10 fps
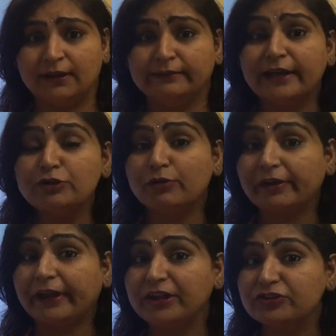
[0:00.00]
then you are
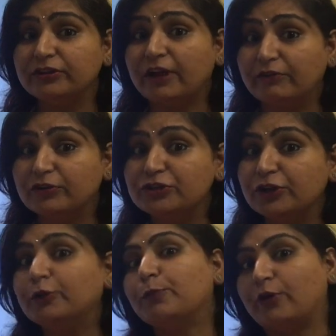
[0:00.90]
engaged in
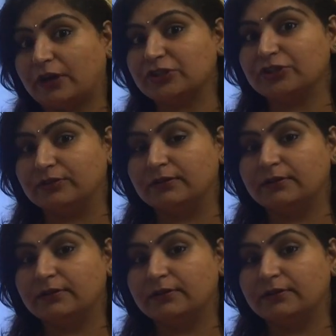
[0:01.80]
divergent production.